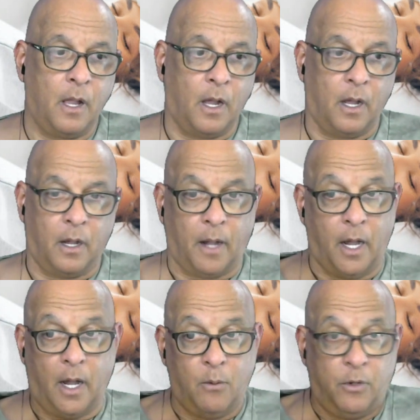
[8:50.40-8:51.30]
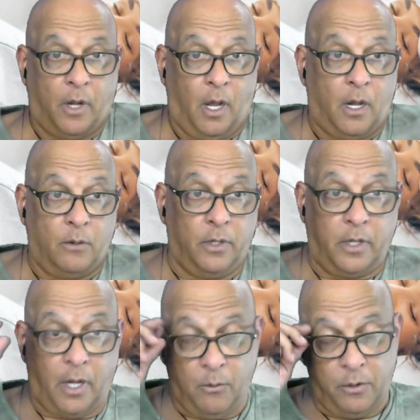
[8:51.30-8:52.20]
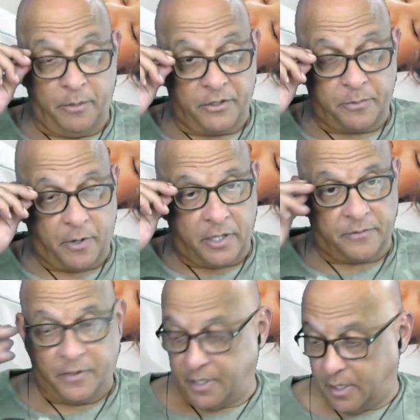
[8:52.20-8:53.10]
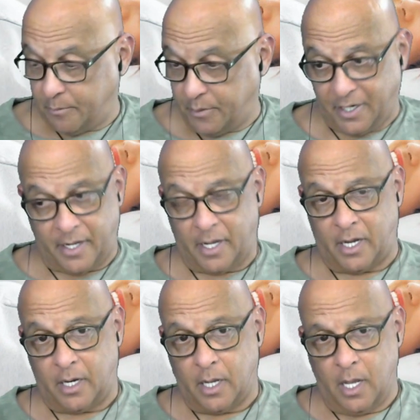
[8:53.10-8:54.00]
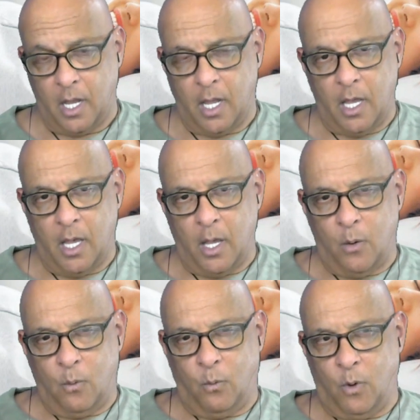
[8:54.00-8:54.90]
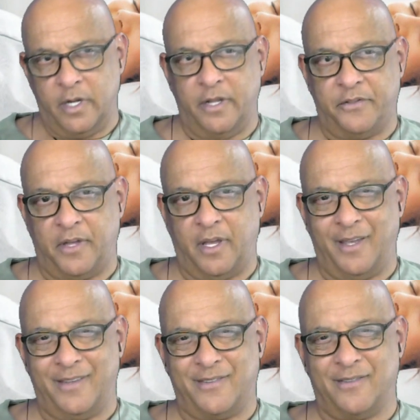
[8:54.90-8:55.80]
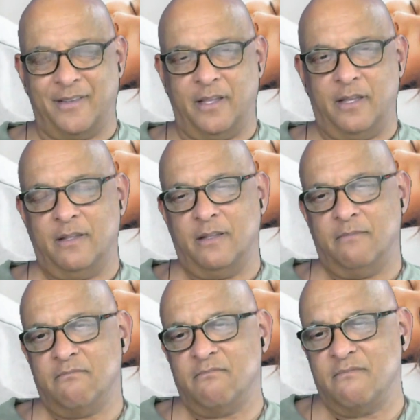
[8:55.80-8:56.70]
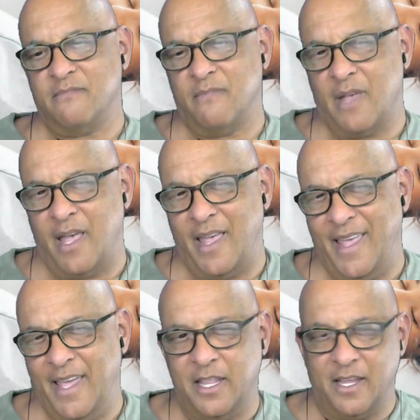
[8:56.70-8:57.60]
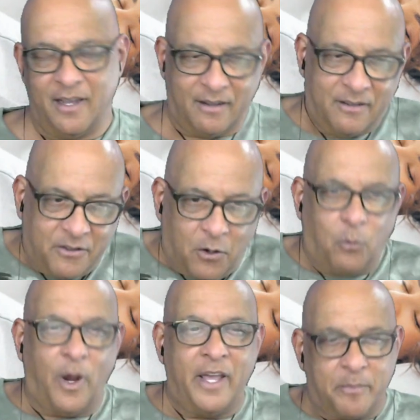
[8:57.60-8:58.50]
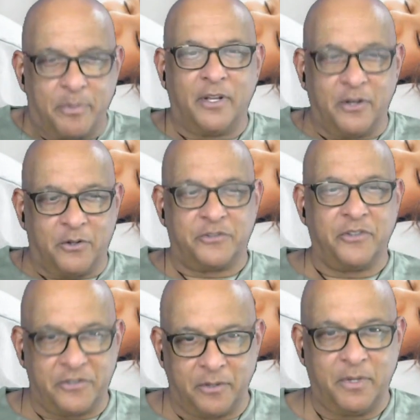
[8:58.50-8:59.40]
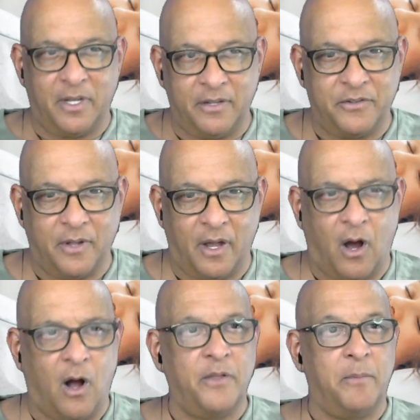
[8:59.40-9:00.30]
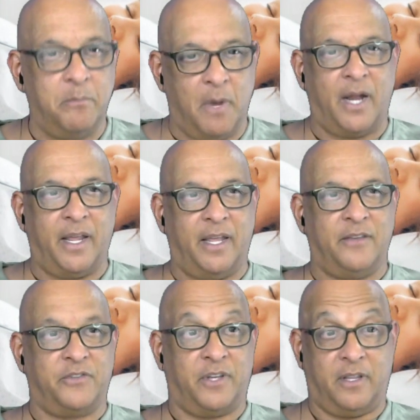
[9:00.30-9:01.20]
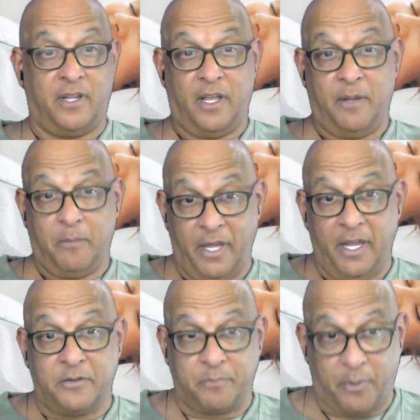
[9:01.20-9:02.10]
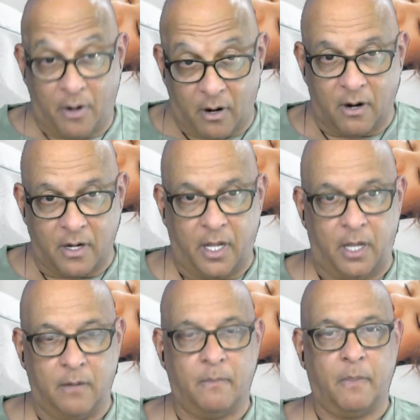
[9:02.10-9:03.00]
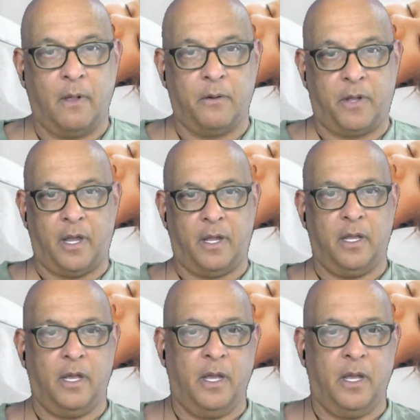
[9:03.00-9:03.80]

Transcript: I wouldn't be surprised if he did. But again, one of the things in the way the political system is, all the money is in each party, okay?